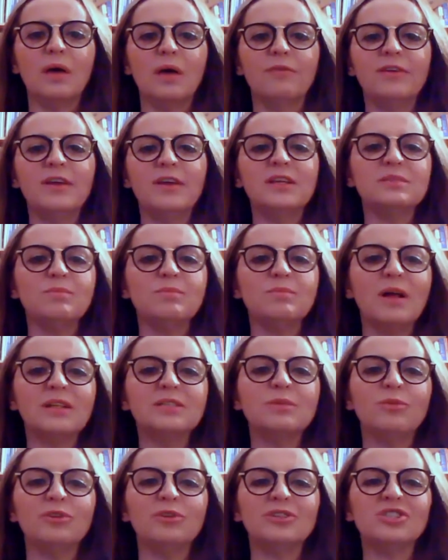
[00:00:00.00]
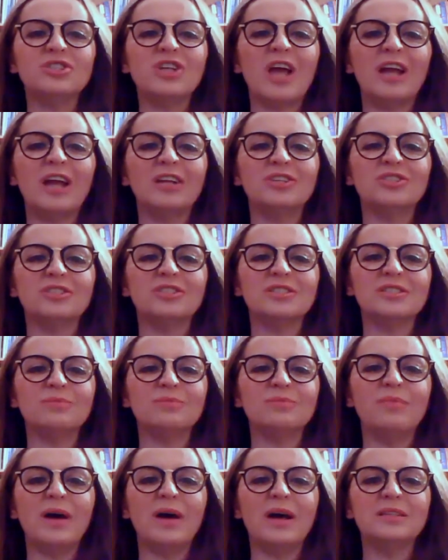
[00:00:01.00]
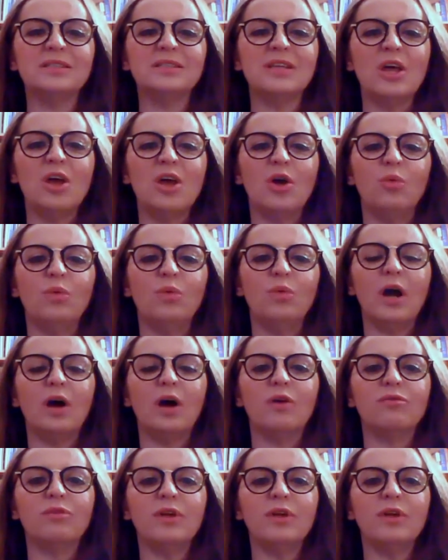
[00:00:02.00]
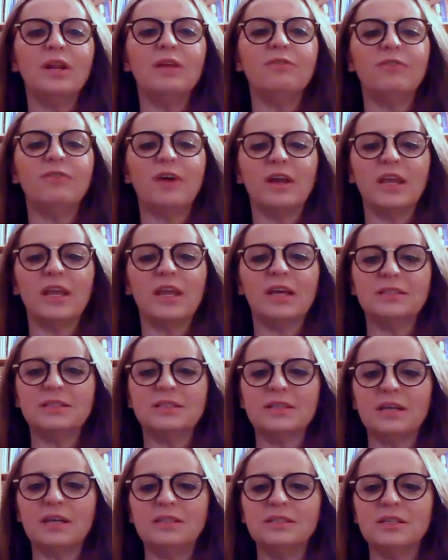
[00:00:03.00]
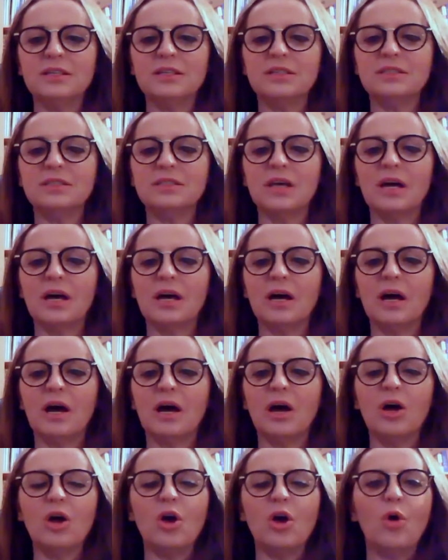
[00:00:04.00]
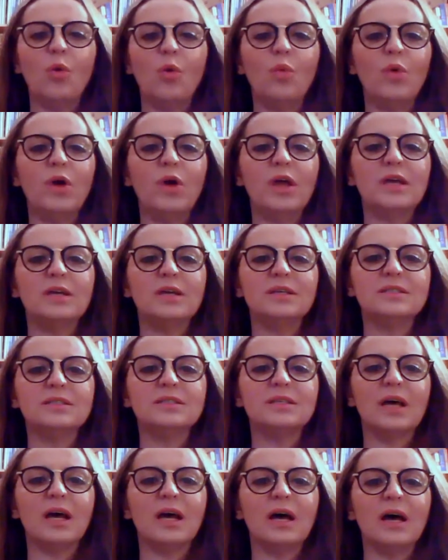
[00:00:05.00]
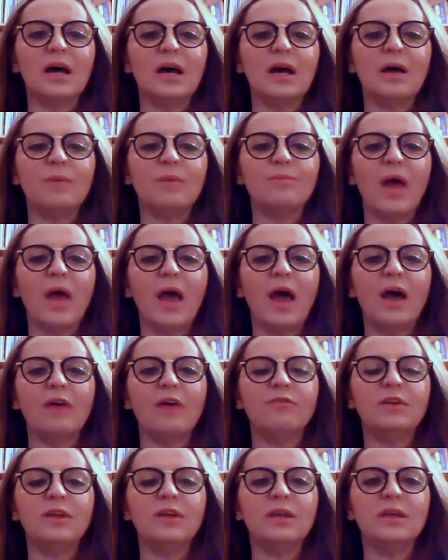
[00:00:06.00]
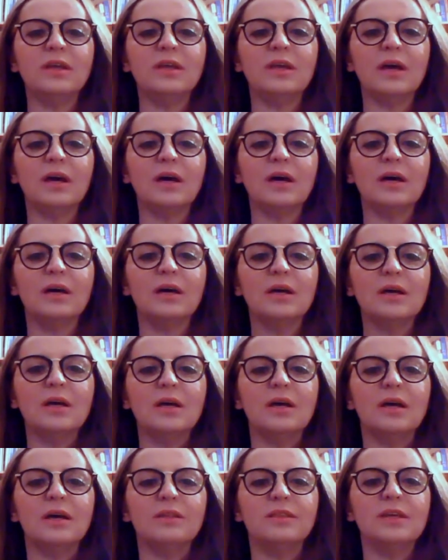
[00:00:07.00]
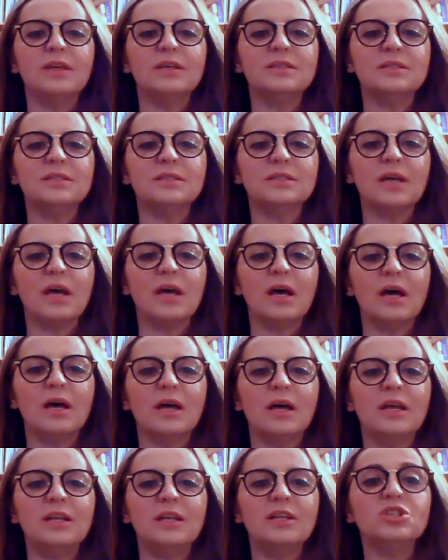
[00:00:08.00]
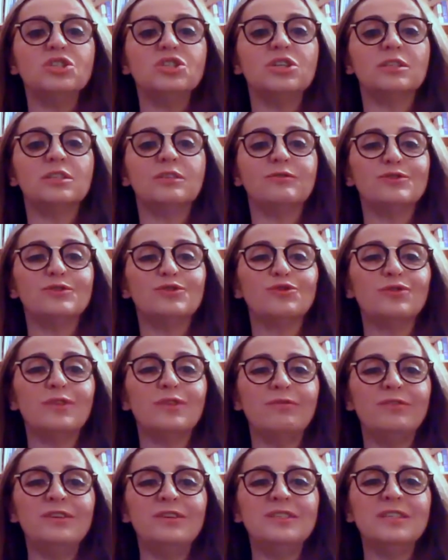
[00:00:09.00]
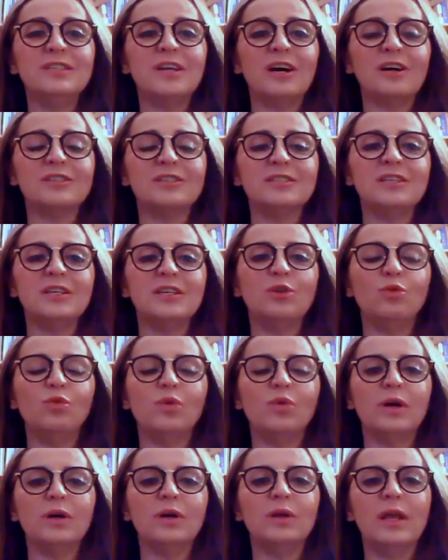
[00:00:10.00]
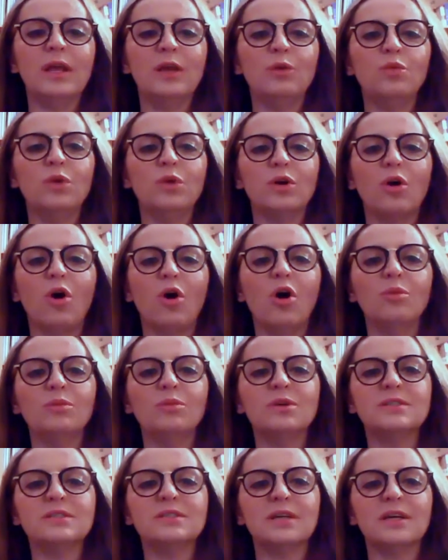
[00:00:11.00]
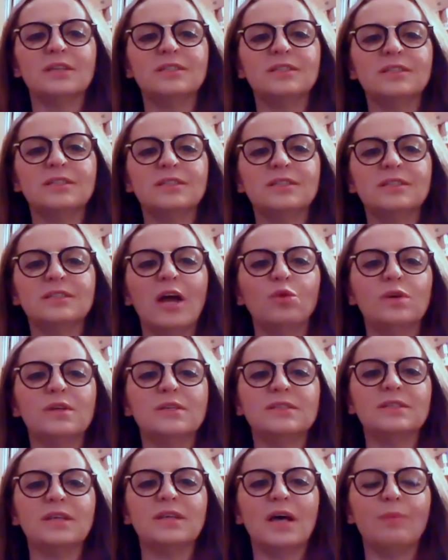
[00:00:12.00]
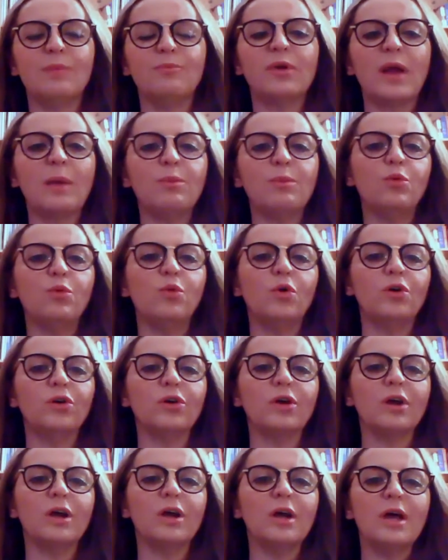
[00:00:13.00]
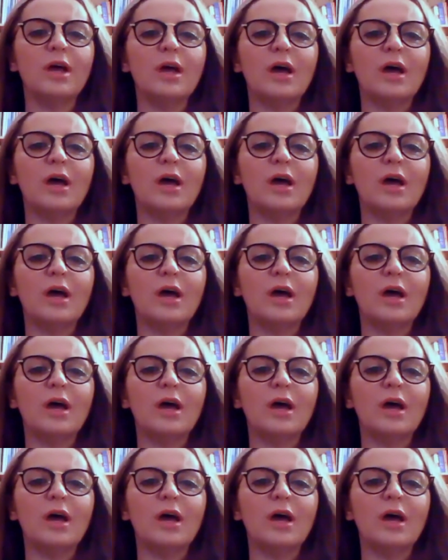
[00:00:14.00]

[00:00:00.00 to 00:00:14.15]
faced multiple challenges. But we are really very excited with having this initiative through the VCRC, and we're almost done with prep work